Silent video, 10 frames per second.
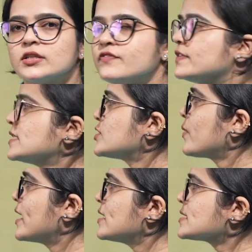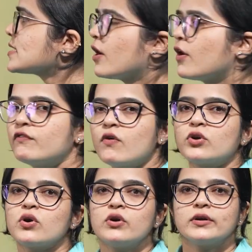The first one is
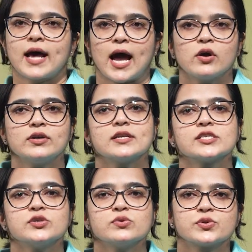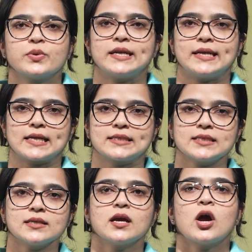photodiode, that is used for detecting
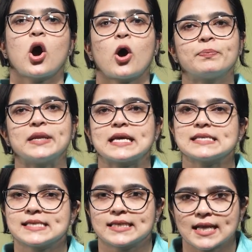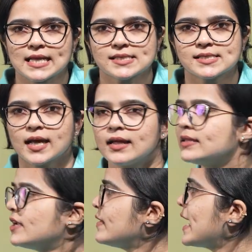optical signals.
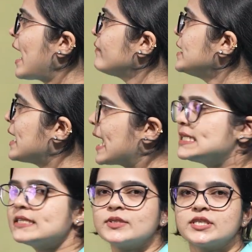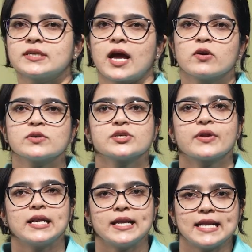Then we have the light emitting diodes or
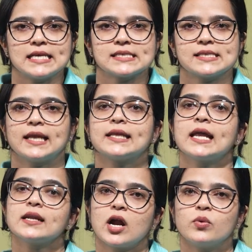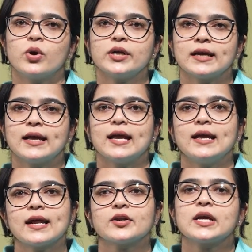LEDs that can convert
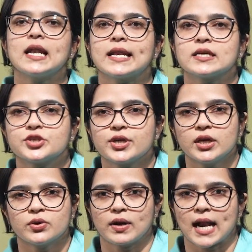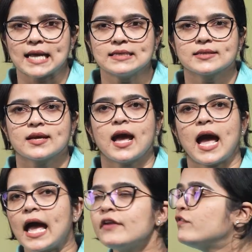electrical energy into light,
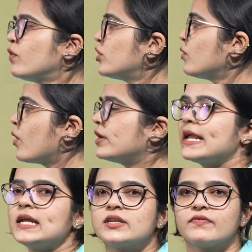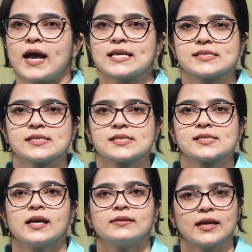and photovoltaic devices
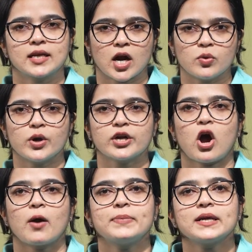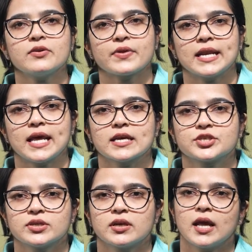that convert optical
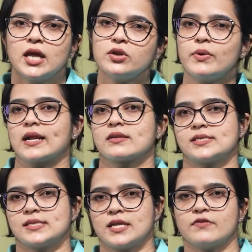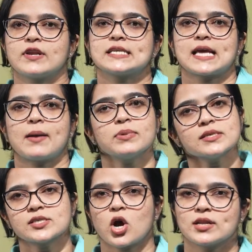radiation into electricity, for example
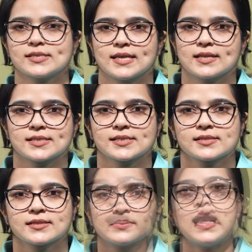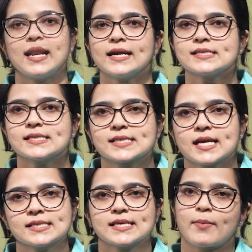solar cells. Let us
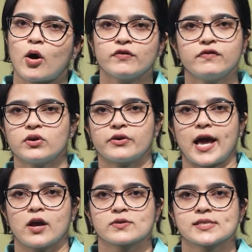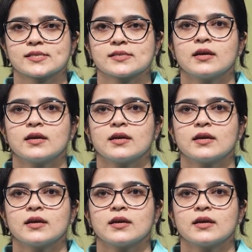discuss about photodiodes.